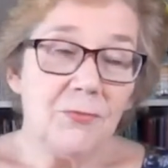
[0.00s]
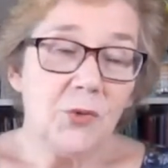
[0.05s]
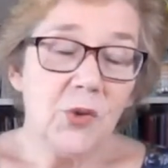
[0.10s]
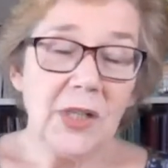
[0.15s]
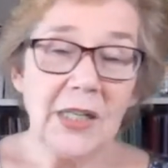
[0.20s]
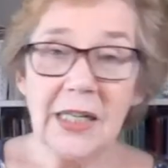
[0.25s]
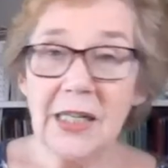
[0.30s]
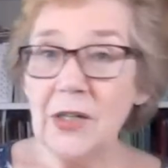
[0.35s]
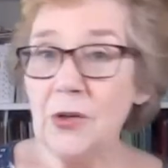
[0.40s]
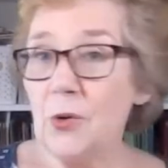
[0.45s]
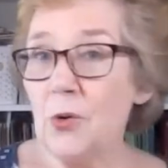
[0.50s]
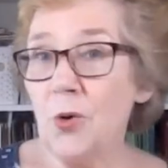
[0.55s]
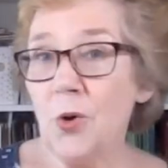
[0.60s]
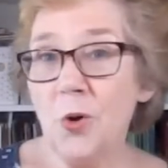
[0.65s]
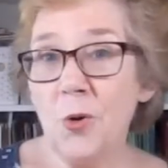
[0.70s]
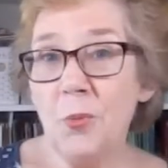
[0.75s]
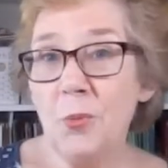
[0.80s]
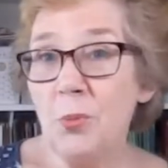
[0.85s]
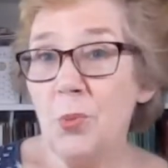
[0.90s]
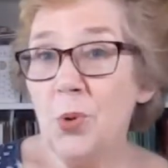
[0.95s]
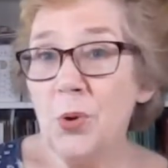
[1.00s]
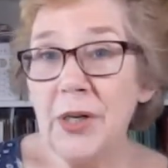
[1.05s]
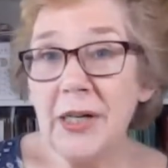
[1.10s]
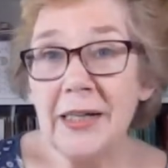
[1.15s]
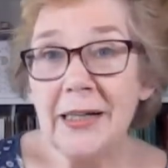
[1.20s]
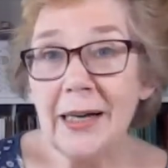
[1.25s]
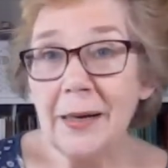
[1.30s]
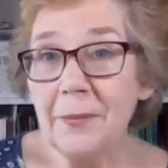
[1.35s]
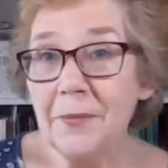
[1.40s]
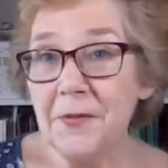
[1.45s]
drinking your
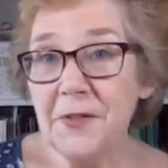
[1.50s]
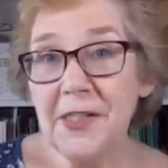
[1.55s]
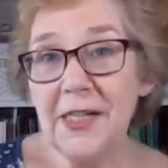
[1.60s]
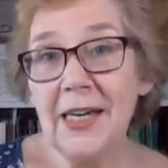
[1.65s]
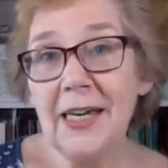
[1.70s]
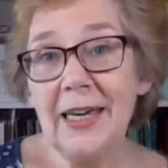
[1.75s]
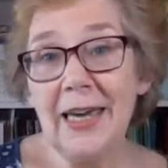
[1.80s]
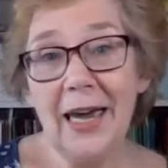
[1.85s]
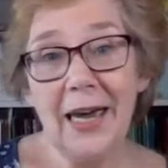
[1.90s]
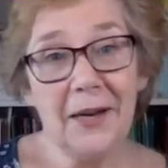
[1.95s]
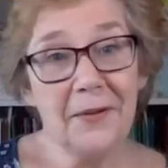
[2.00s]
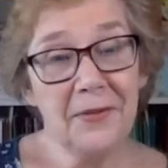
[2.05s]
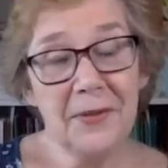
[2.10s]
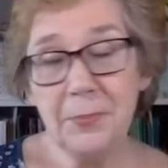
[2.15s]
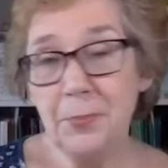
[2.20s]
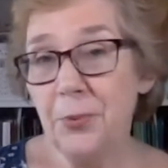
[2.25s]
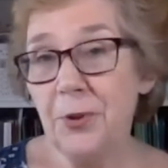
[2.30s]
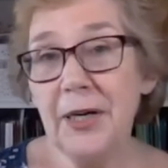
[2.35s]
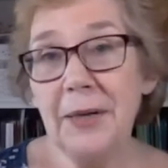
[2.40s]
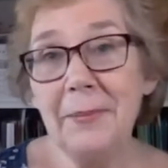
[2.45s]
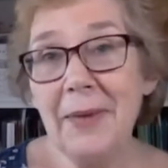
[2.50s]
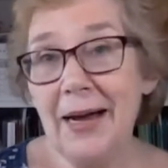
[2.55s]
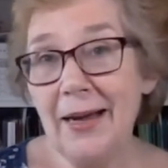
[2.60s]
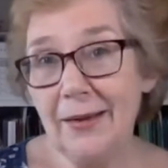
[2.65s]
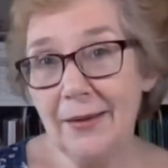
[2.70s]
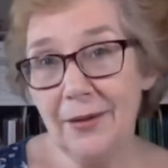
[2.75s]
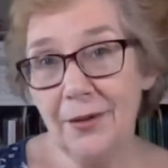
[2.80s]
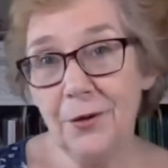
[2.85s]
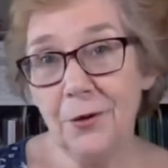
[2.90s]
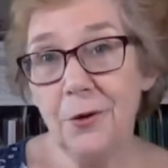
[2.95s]
morning cup of tea out of a pretty
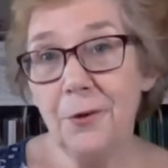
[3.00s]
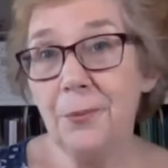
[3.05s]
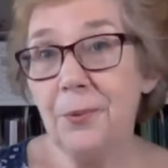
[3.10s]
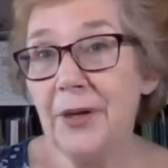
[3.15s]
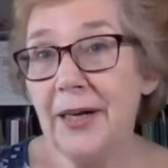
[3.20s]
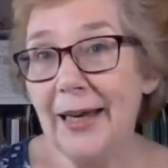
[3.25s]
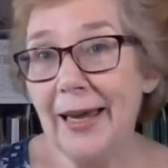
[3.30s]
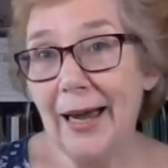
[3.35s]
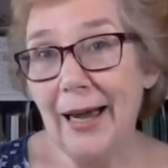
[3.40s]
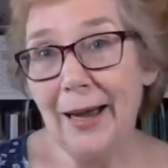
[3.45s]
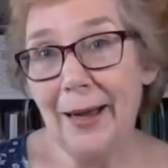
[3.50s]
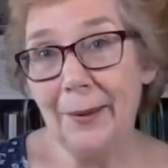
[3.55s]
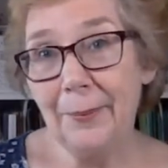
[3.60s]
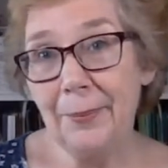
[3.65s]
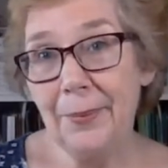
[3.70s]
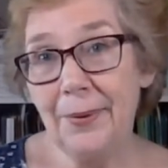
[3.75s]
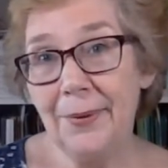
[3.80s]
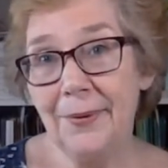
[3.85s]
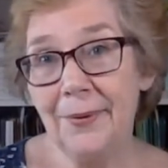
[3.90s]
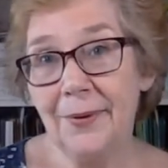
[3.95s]
mug or a pretty cup